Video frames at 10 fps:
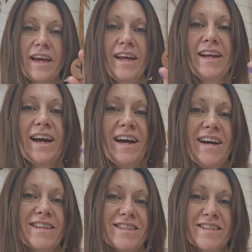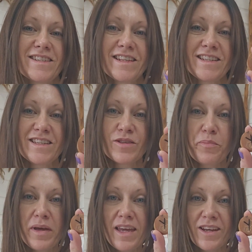Kainaz. This is the
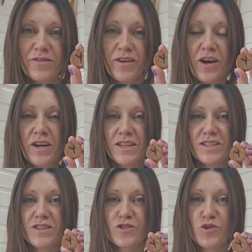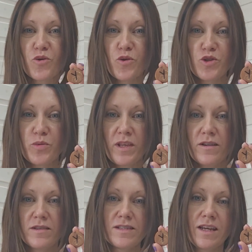beacon of light, the torch within
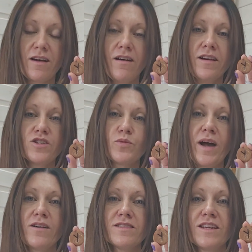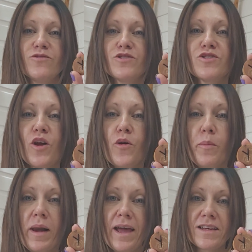us. It kind of dwells in your solar
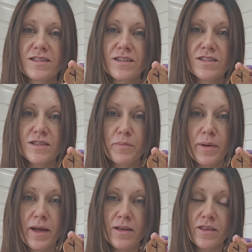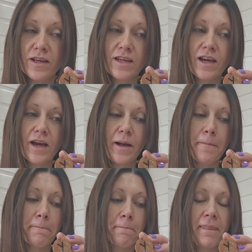plexus,
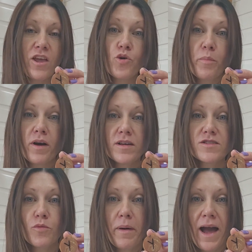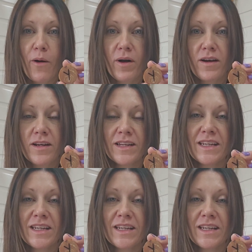your personal power.